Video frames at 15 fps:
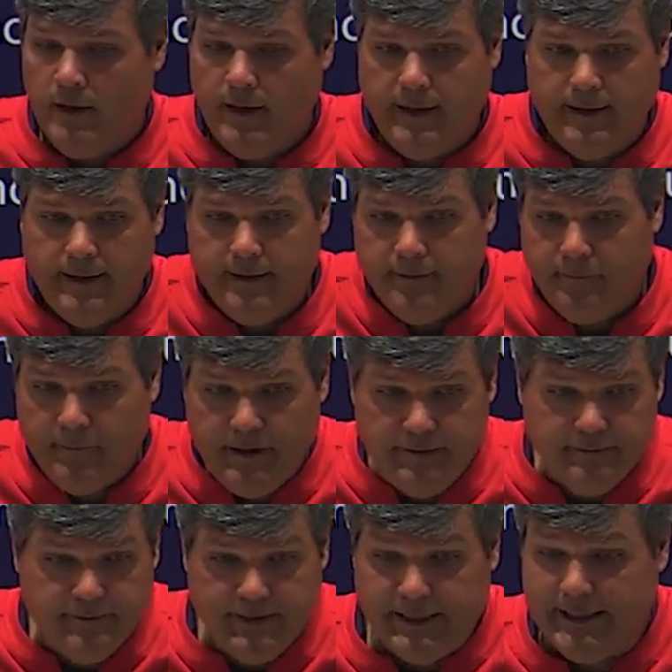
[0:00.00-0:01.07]
I
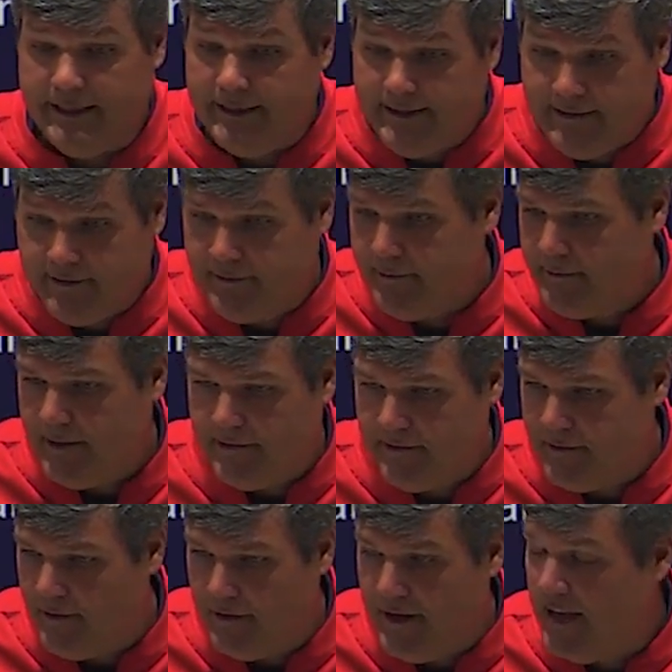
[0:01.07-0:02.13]
mean, again, it's
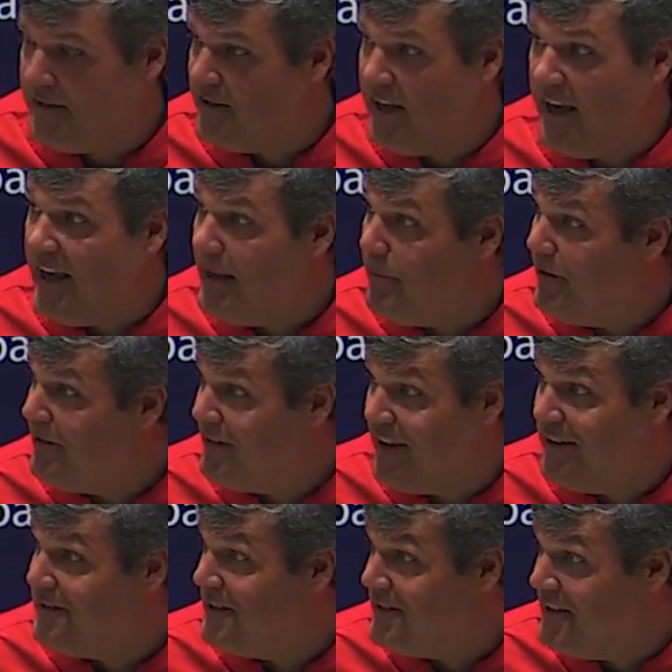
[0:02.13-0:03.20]
the next game, and it's
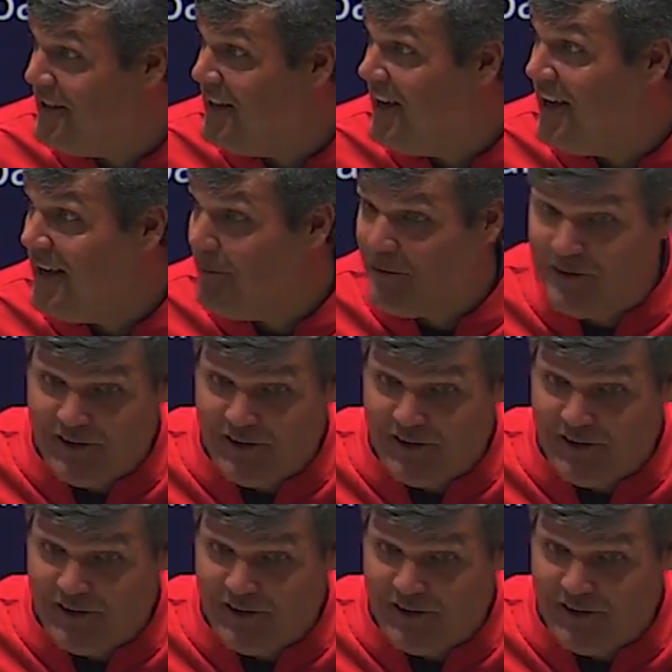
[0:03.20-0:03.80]
an SEC game.